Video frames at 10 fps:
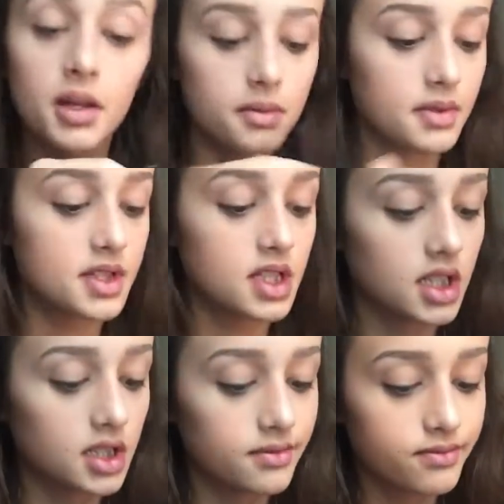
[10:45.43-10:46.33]
Oh, it's
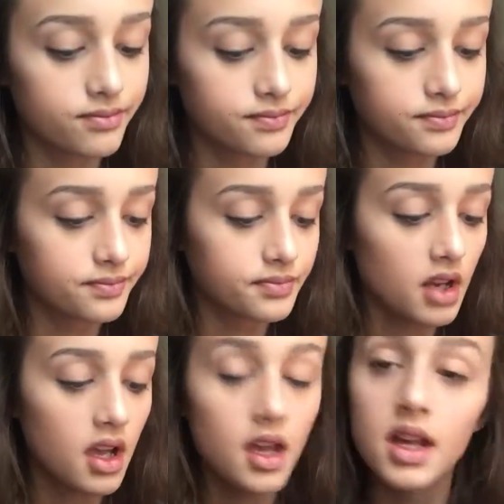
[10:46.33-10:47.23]
uh
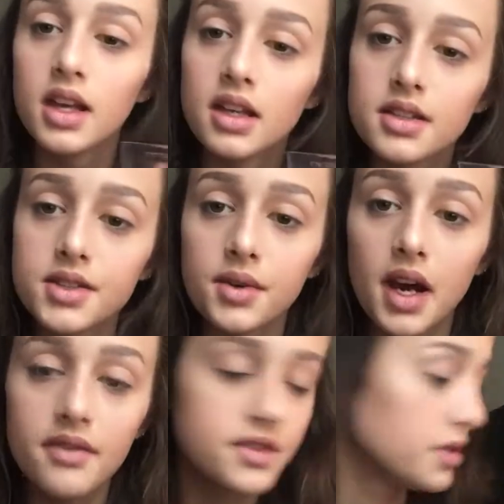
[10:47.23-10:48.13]
so
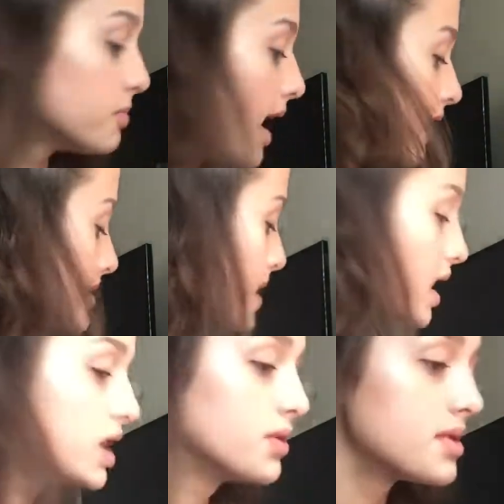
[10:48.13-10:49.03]
I have two palettes that
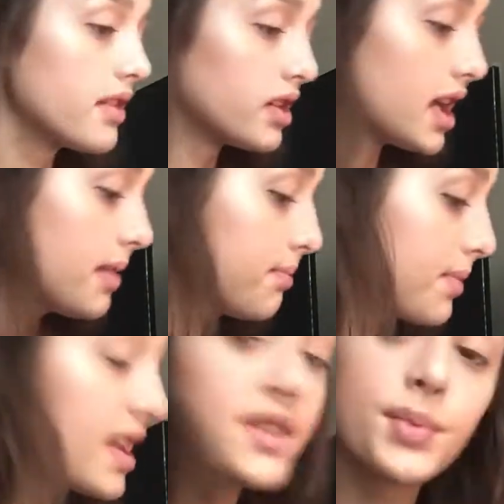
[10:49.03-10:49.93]
I use every day.
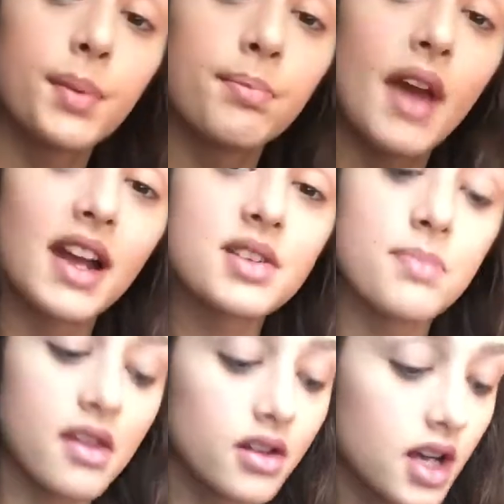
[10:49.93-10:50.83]
This one, actually
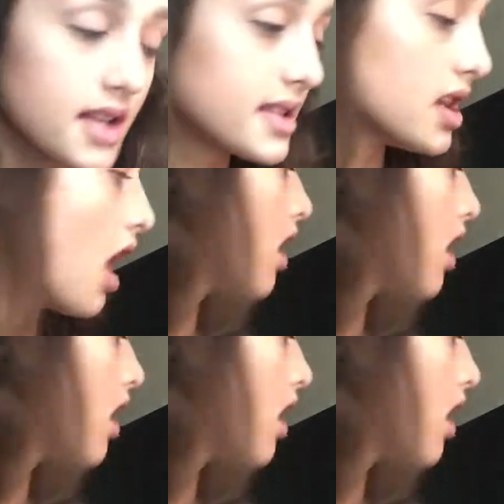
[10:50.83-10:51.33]
my little cousin